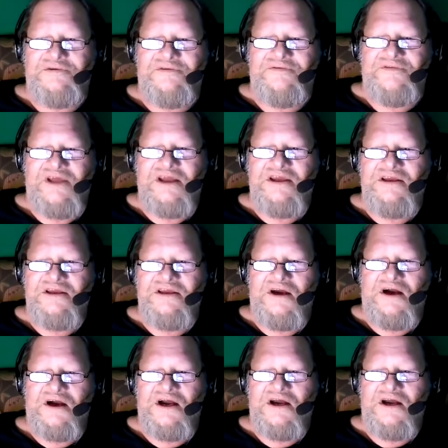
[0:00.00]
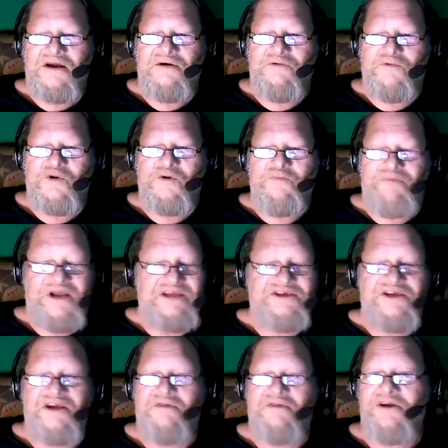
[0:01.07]
They were
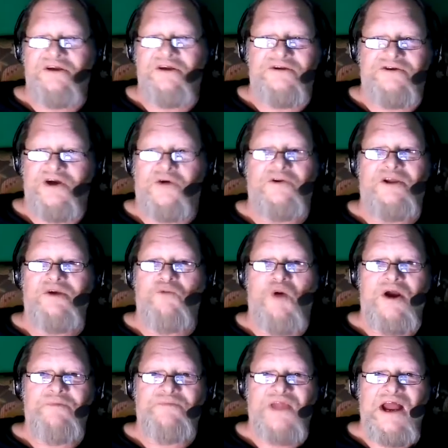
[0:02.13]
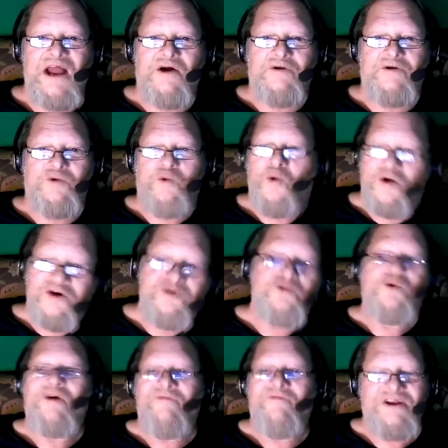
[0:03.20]
basically totally wiped out or
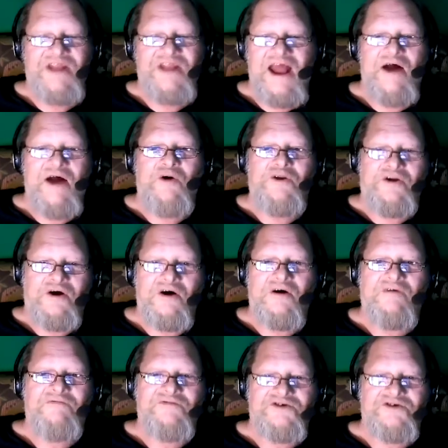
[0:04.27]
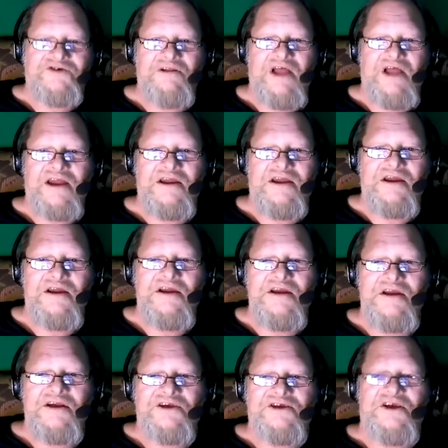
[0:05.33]
driven out of Chile.
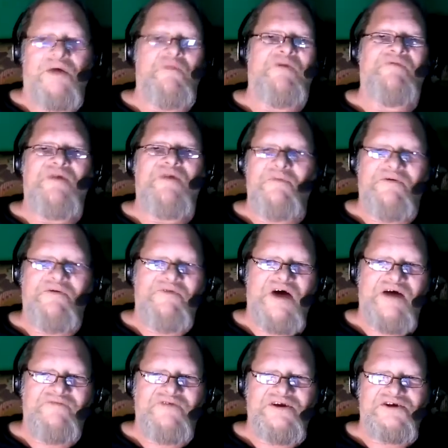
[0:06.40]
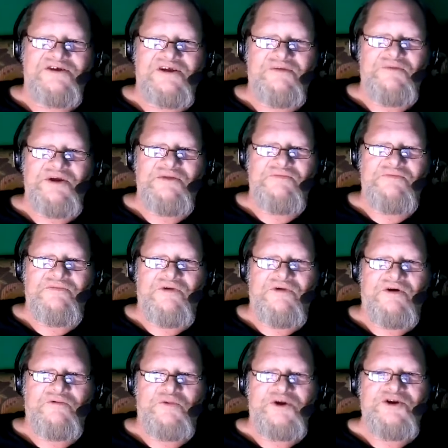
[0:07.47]
Some of them have obviously been
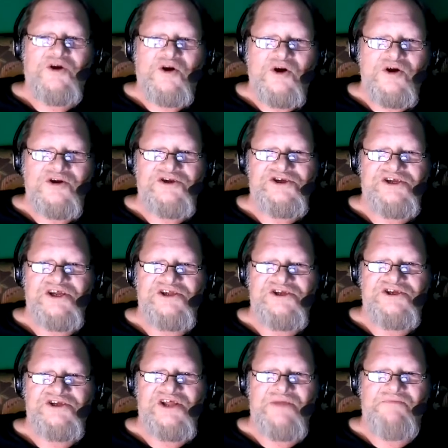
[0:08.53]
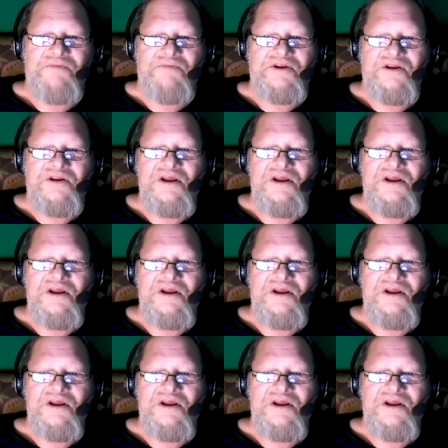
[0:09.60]
returned since then, but